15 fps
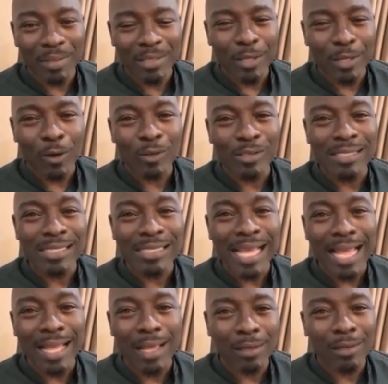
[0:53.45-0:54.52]
Uh, it's called
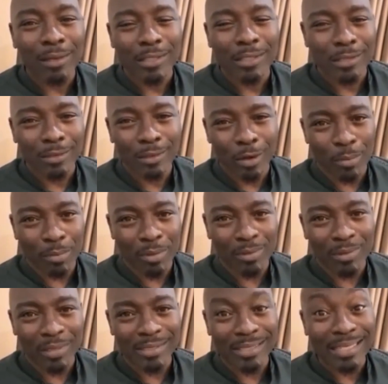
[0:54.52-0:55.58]
psychological
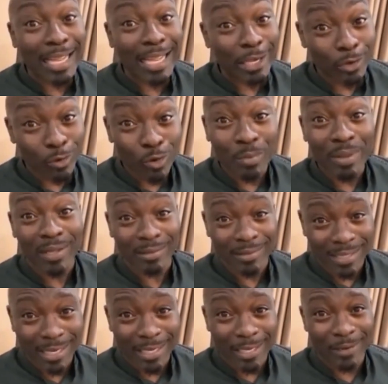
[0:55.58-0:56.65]
operation. I know
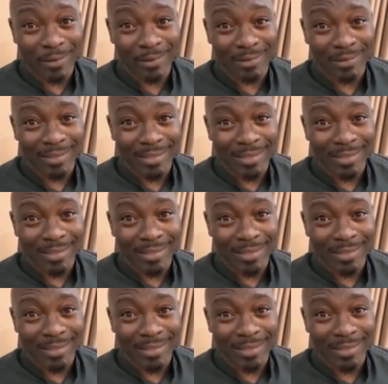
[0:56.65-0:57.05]
because I know.